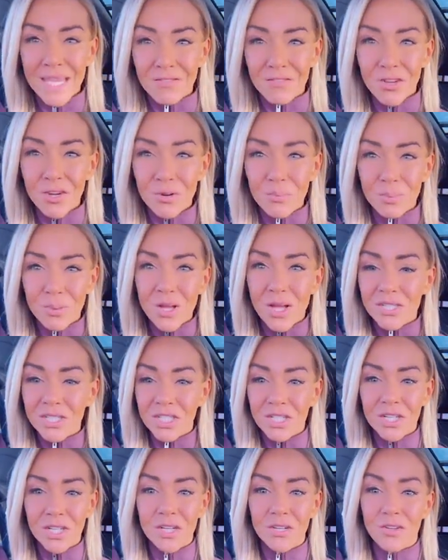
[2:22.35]
if your
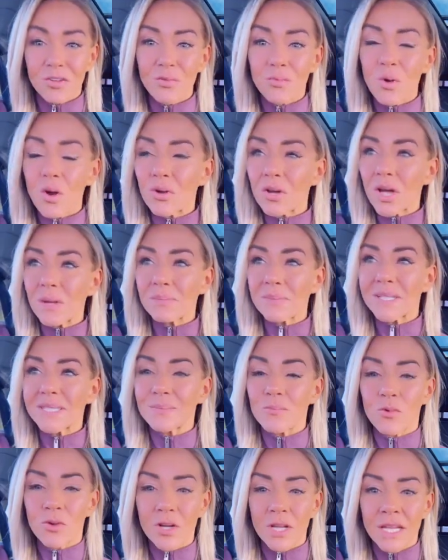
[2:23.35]
blood sugar, you woke up
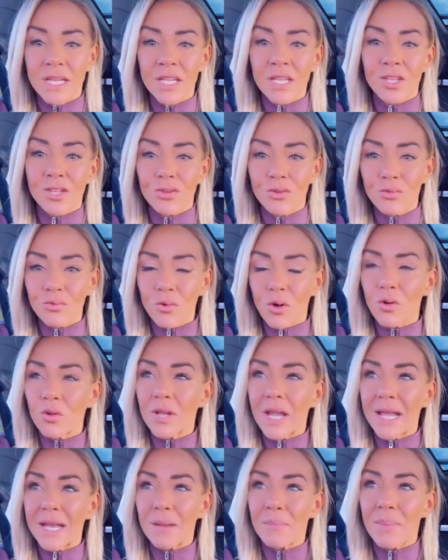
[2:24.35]
this morning, you
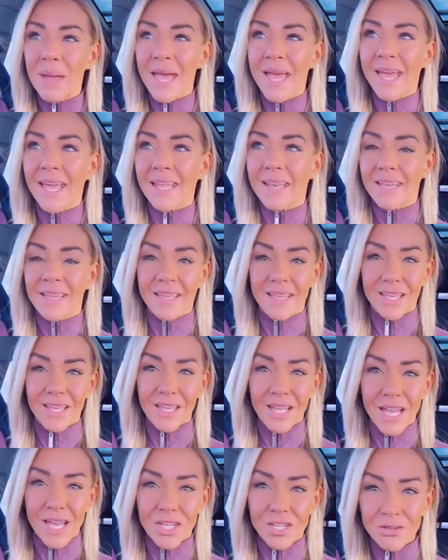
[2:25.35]
rolled out of bed
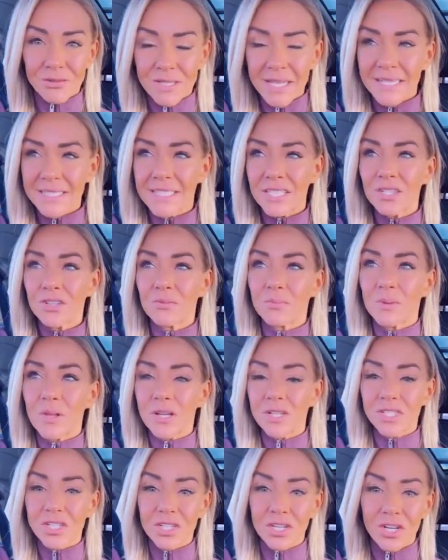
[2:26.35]
and you tested your
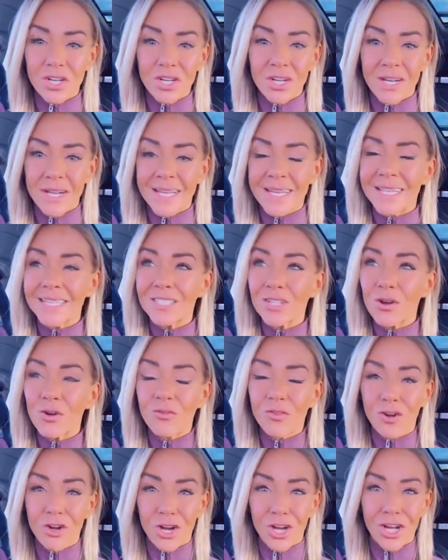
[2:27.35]
blood sugar and it's
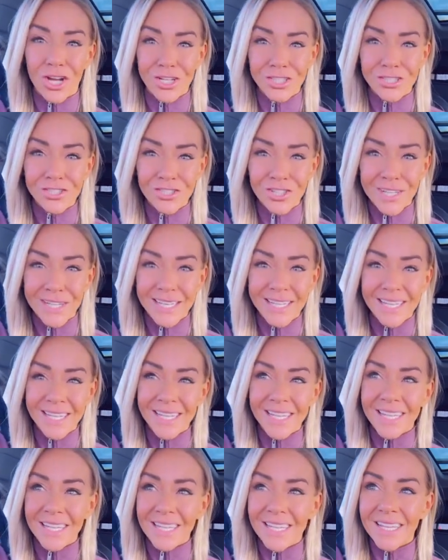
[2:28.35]
over a
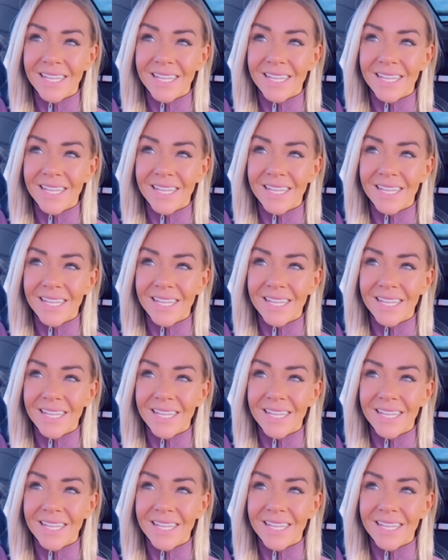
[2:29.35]
hundred,